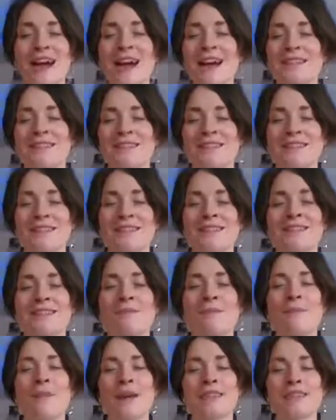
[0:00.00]
has
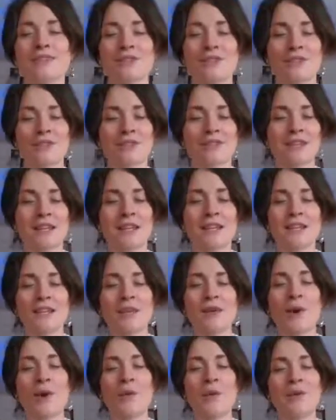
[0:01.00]
messages that the
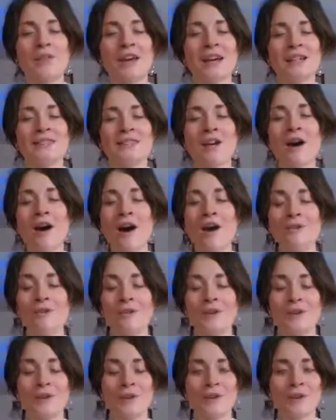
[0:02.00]
goat would like to
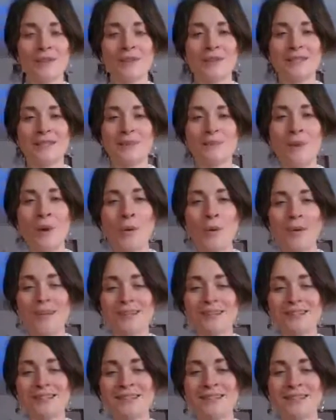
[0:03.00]
offer you in this
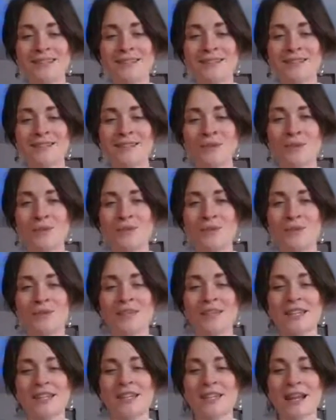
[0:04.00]
moment. And so
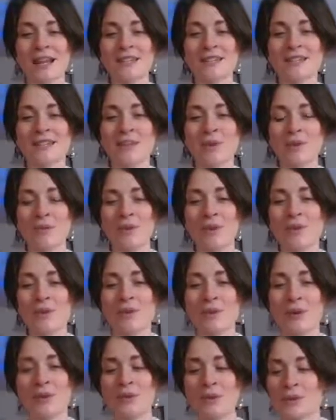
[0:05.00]
just connecting with
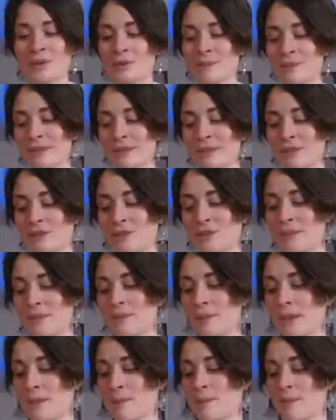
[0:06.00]
what those messages
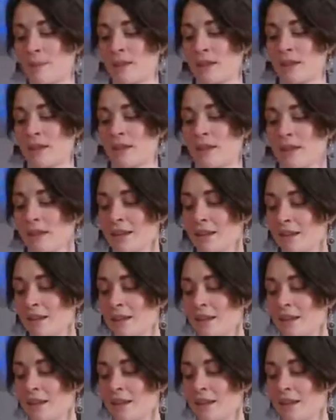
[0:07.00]
might be.